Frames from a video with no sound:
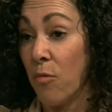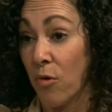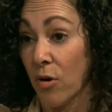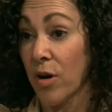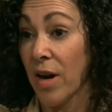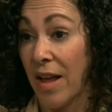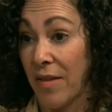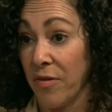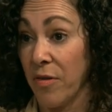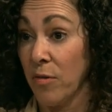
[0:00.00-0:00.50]

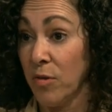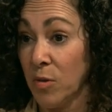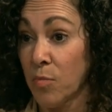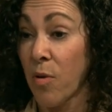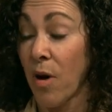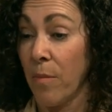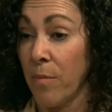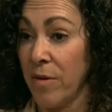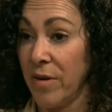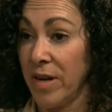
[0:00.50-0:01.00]
work at those
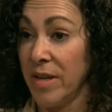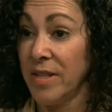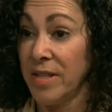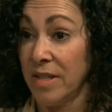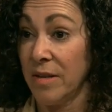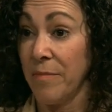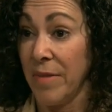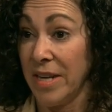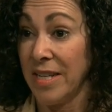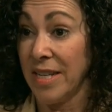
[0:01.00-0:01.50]
properties
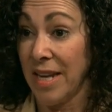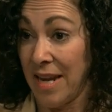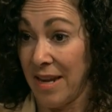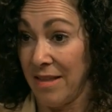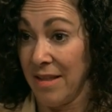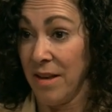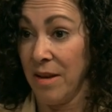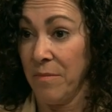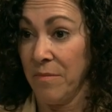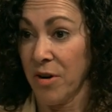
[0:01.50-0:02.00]
to
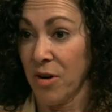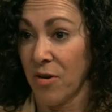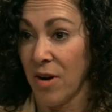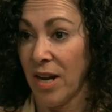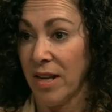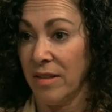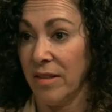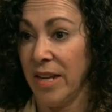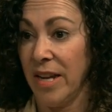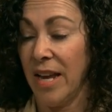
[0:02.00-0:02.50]
maintain them correctly
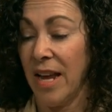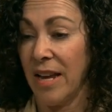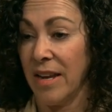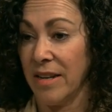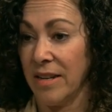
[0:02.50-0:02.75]
okay directly okay.